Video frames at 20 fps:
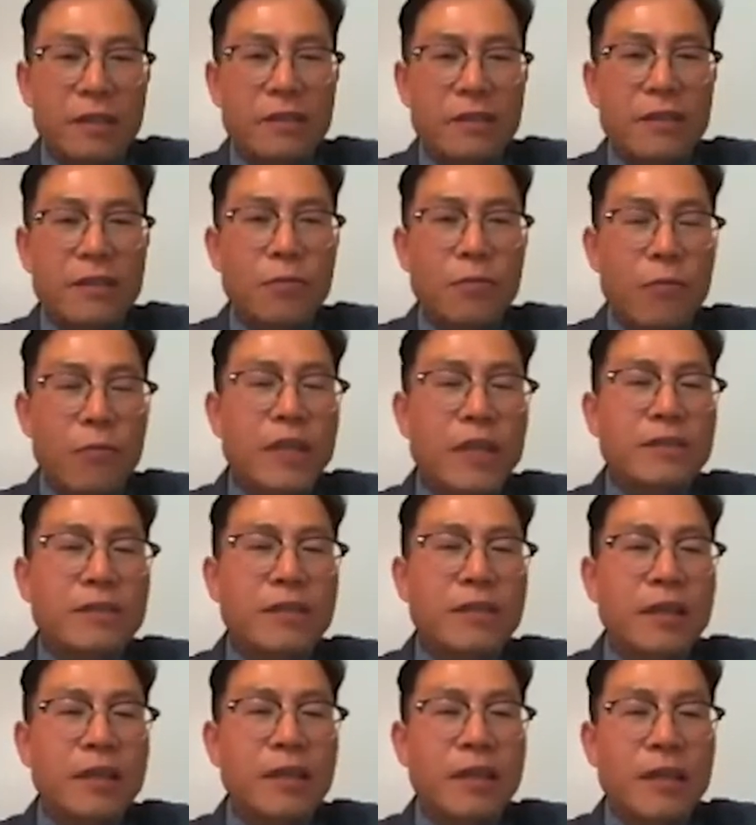The
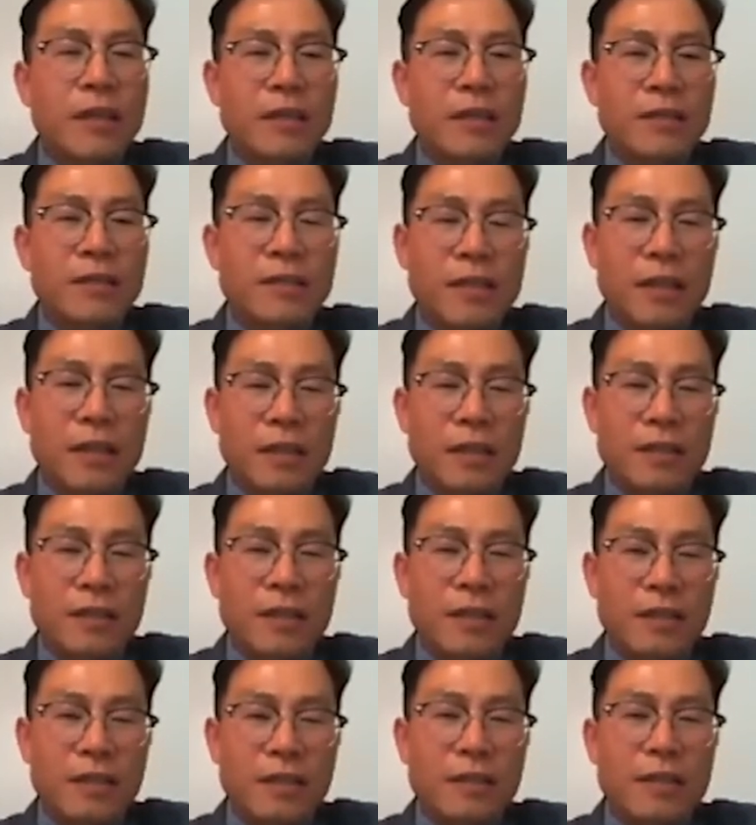risk is
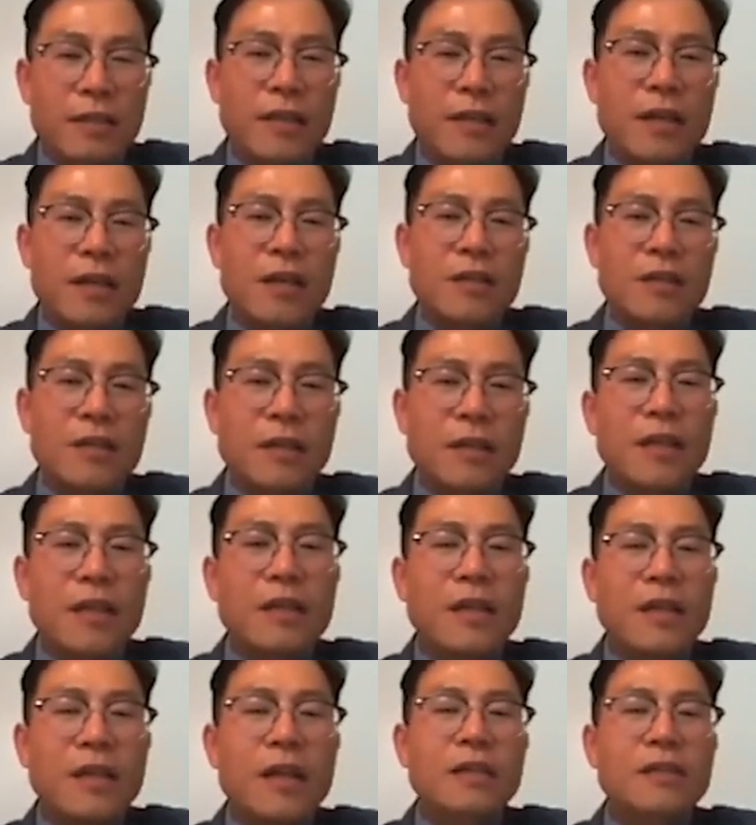this.
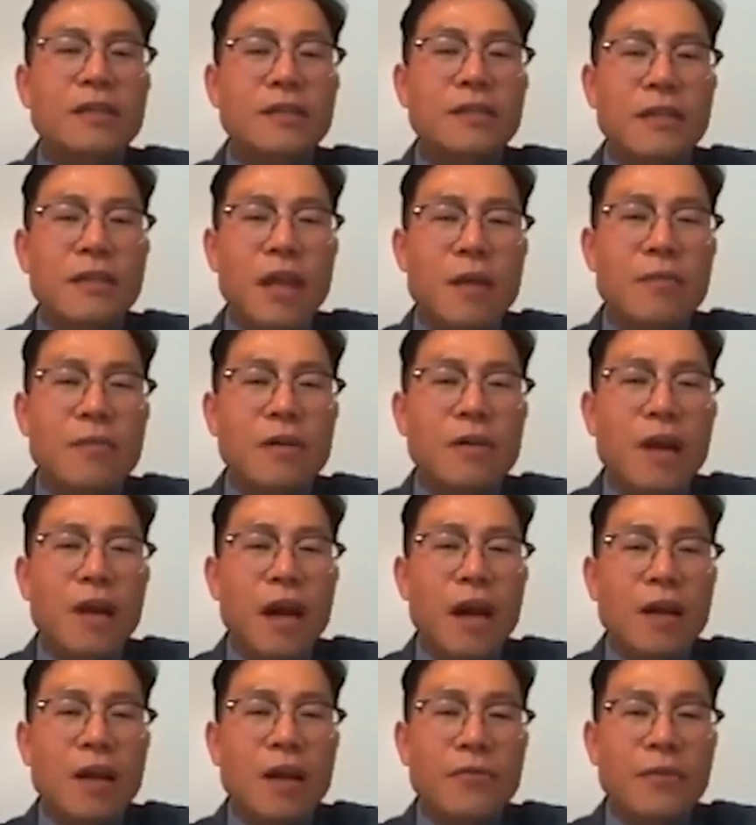Seeking stable
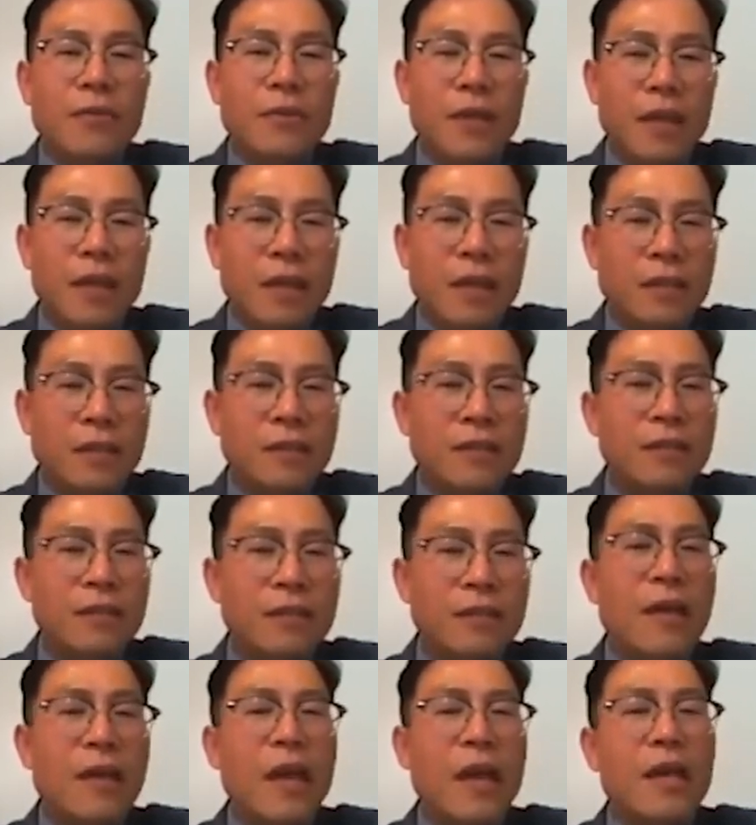life in
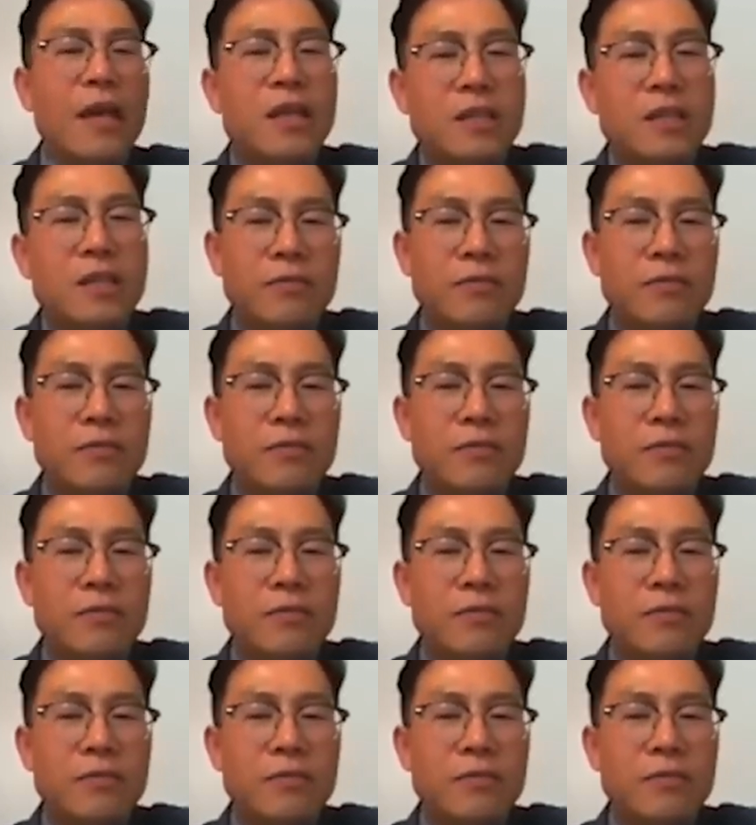the age of